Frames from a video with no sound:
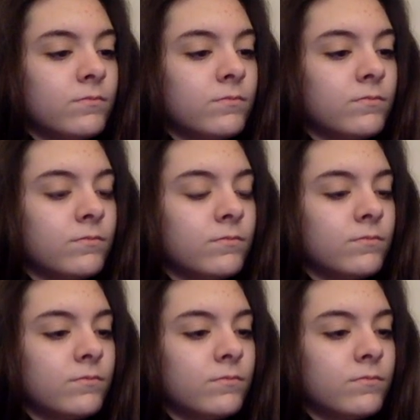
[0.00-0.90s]
was a product
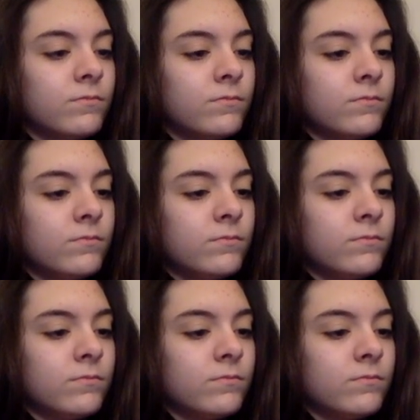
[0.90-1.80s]
that could help you with
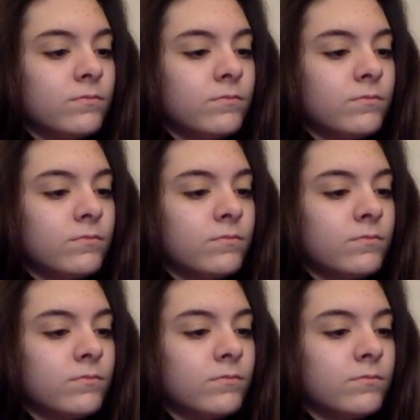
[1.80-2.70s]
all your problems while
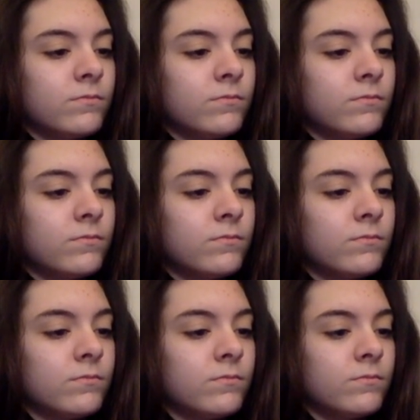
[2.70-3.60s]
still maintaining
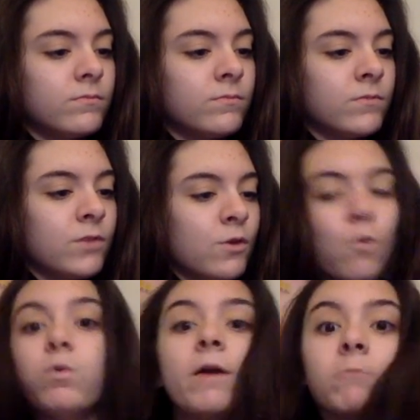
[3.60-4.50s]
somewhat
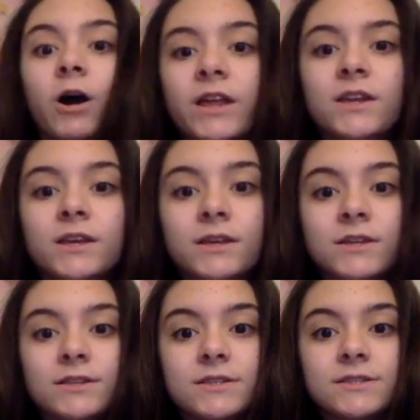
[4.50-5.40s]
lazy? Wait, what?
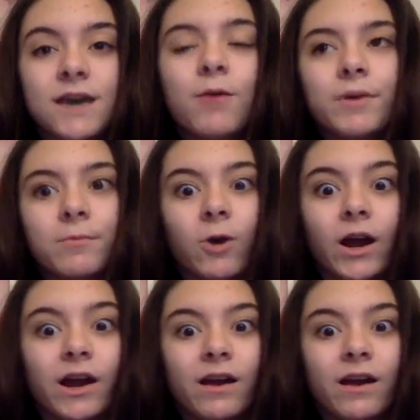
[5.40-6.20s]
Tell me more.